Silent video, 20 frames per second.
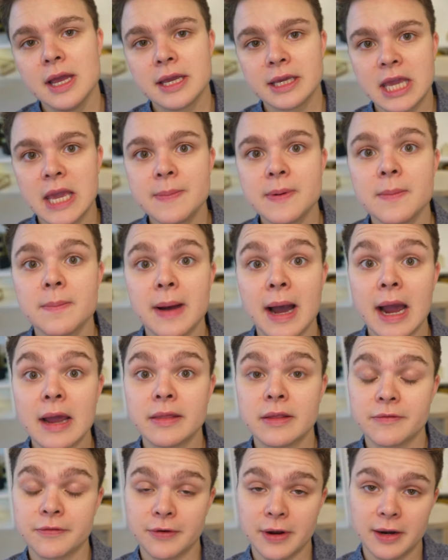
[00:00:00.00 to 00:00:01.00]
keep in mind
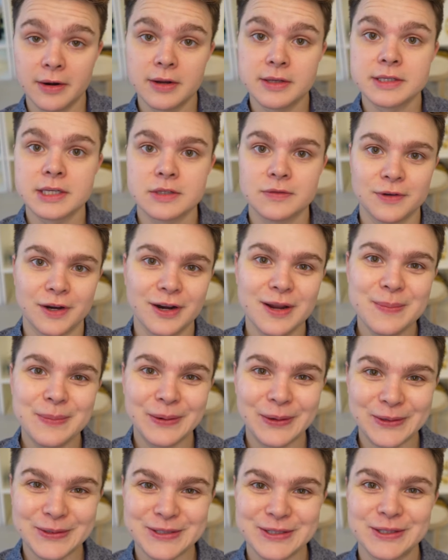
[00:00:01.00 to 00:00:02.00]
that fragrance is very
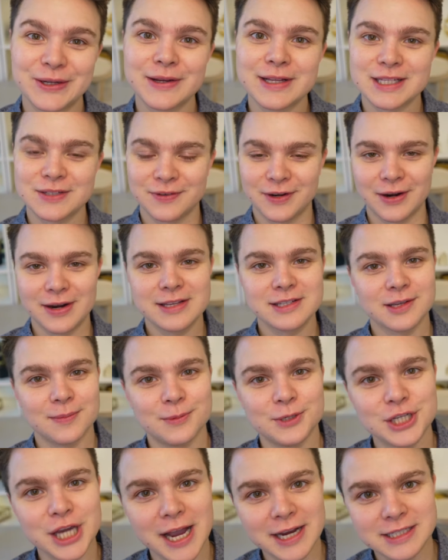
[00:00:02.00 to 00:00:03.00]
personal. It's very
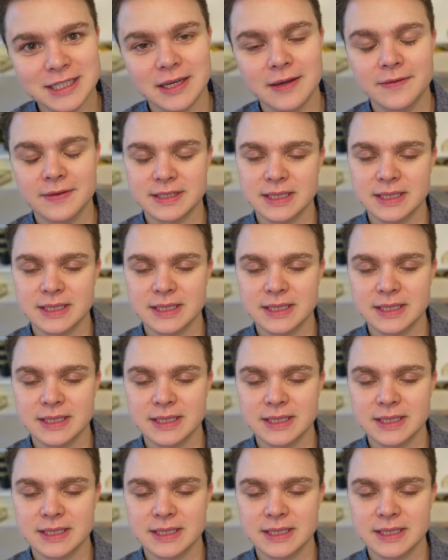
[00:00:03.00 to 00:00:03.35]
subjective.